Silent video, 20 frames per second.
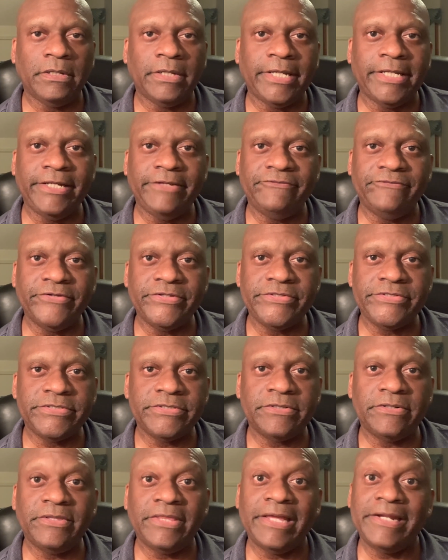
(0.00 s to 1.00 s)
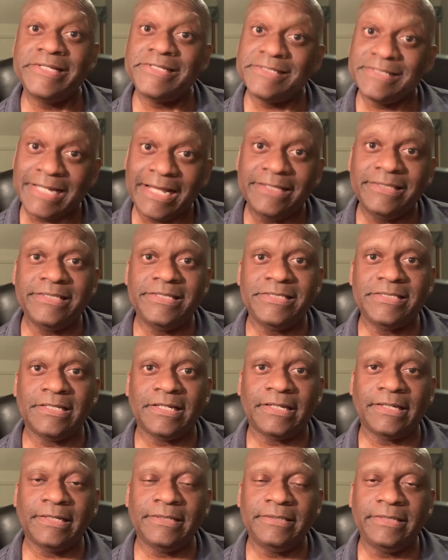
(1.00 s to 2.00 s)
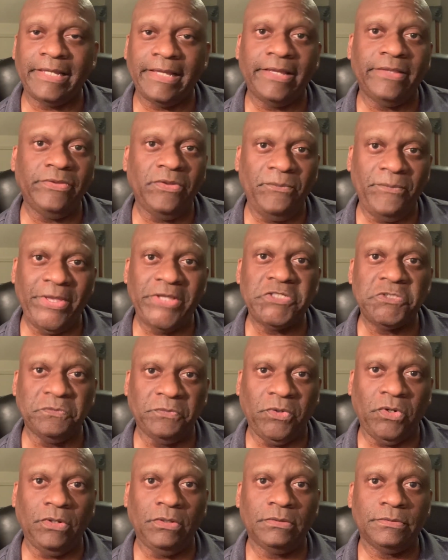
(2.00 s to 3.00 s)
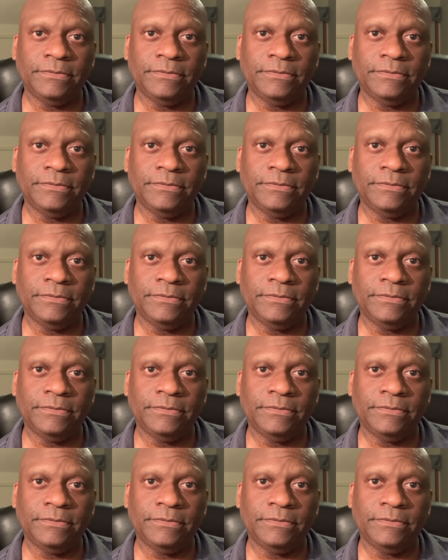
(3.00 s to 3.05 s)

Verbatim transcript: an event center that is not designed to handle baseball.